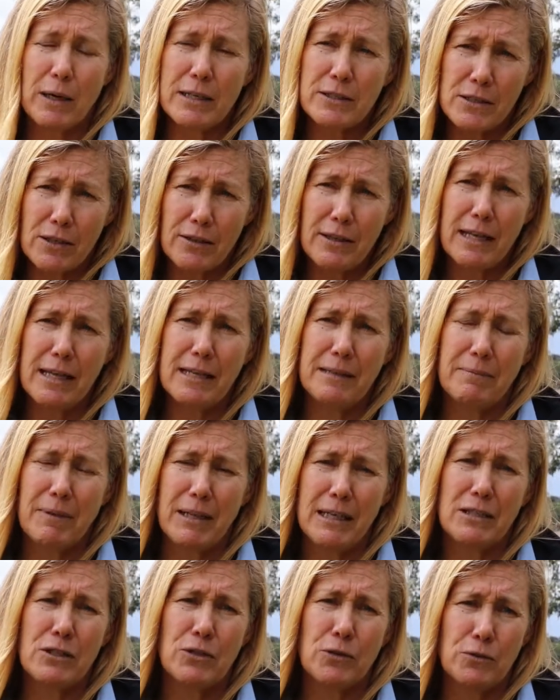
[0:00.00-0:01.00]
So they're,
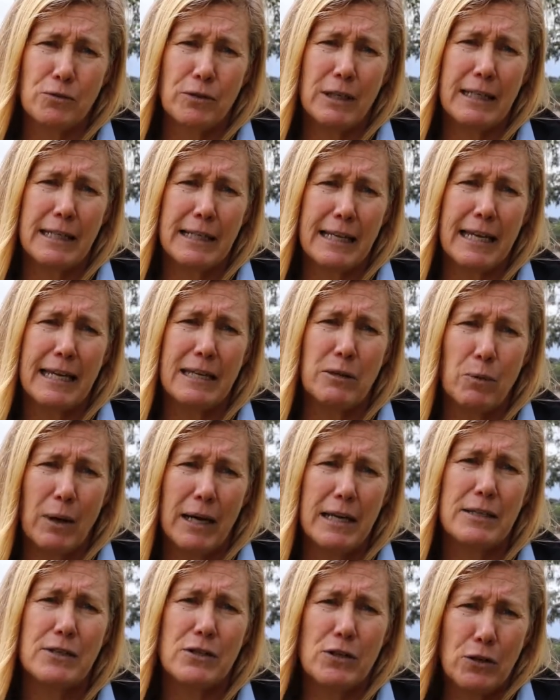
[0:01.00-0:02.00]
they're two really key
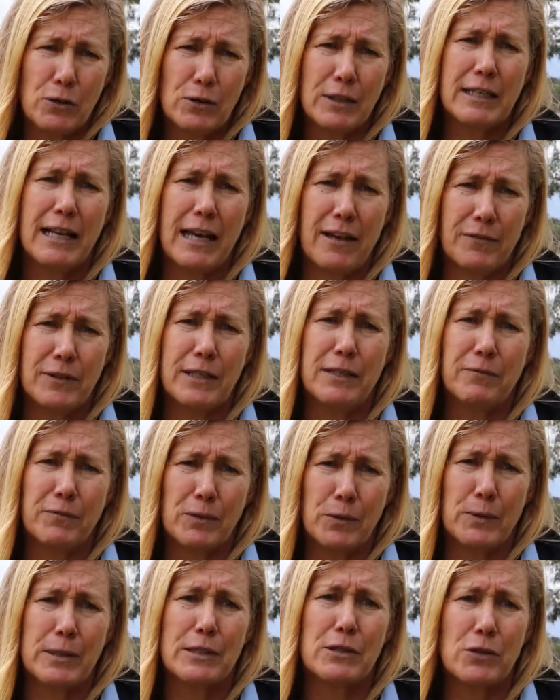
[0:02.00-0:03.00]
ways you can have an
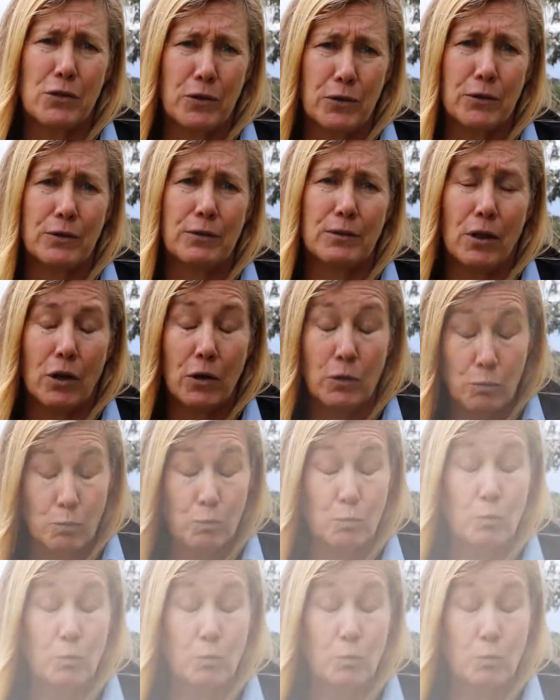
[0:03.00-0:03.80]
influence on, on